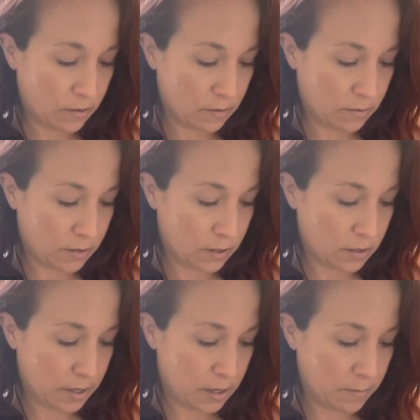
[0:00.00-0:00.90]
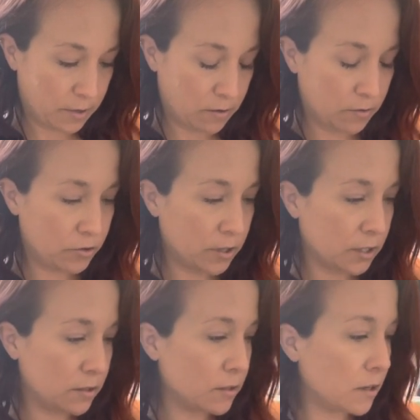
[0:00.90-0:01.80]
Where is it talking about
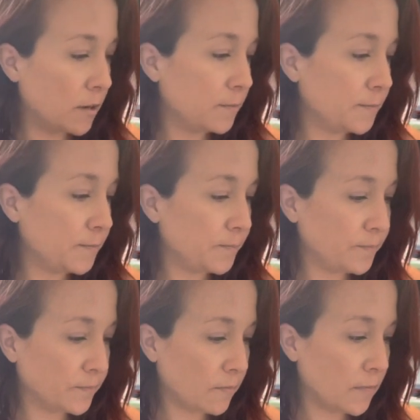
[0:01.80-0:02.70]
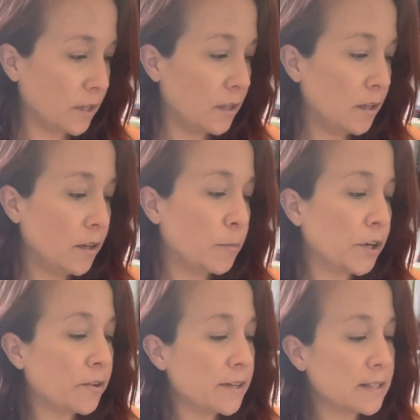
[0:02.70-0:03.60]
trickster?
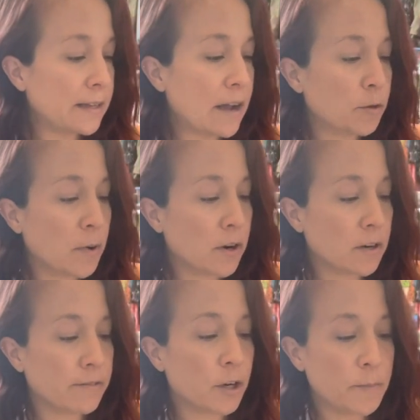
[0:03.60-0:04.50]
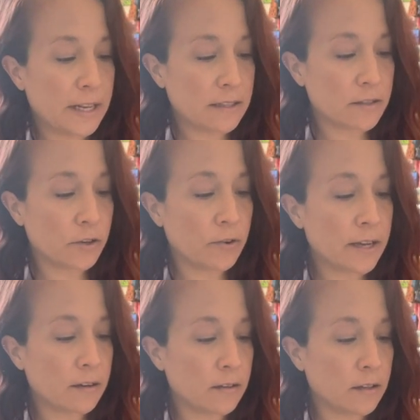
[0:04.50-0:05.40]
Mercury is the counterpart of Hermes, the
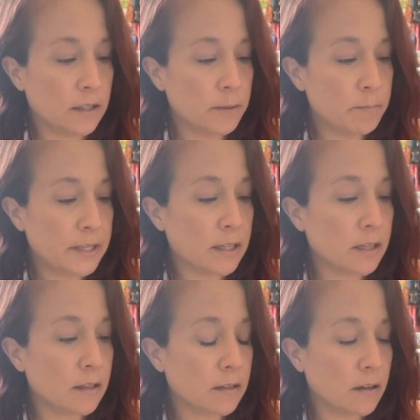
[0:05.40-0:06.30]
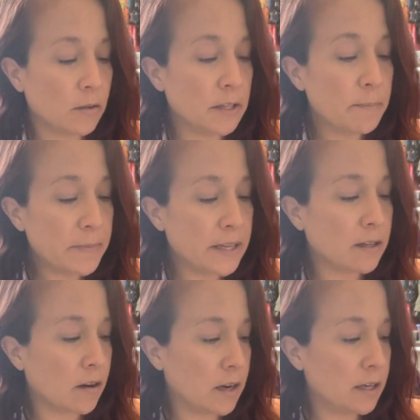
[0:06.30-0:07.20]
Greek Olympian
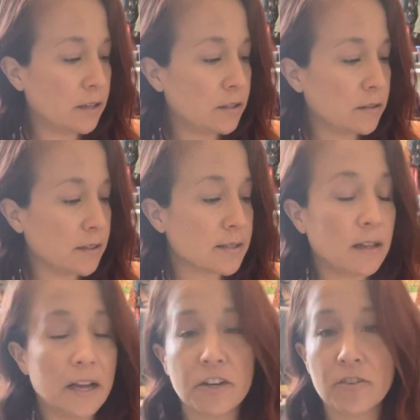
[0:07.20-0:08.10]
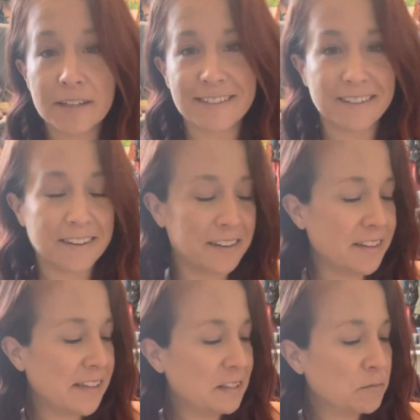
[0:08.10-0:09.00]
god, the sly trickster,
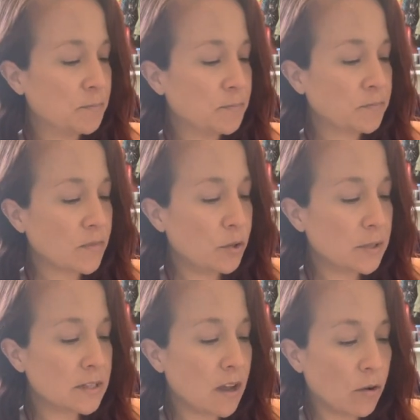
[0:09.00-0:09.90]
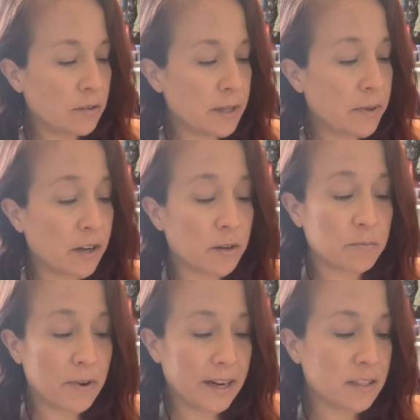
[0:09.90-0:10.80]
who is not only big on
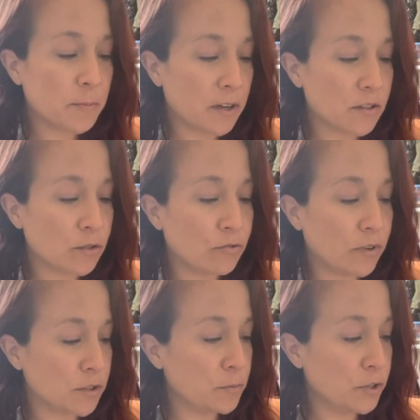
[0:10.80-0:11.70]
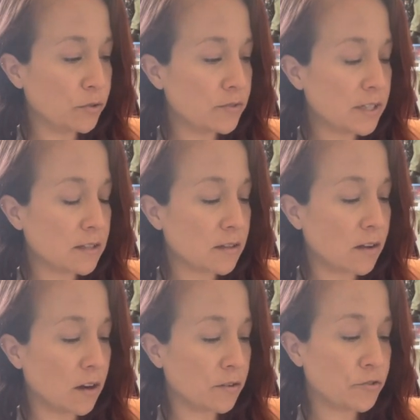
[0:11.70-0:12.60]
pranks, but also false moves. He is the
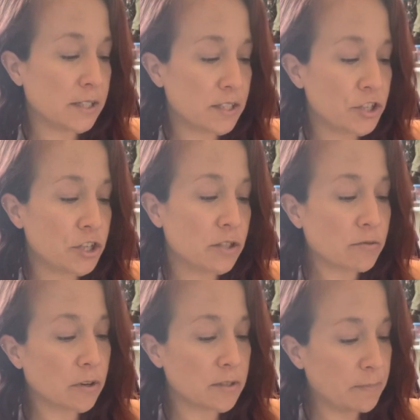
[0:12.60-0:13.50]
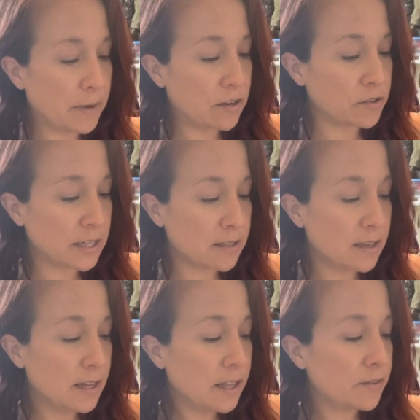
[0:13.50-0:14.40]
god of transitions, roads, and boundaries.
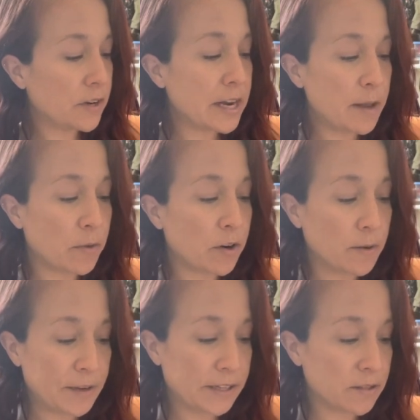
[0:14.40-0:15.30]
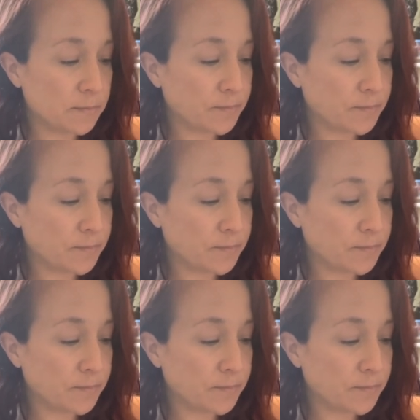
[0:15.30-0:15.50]
The very name Hermes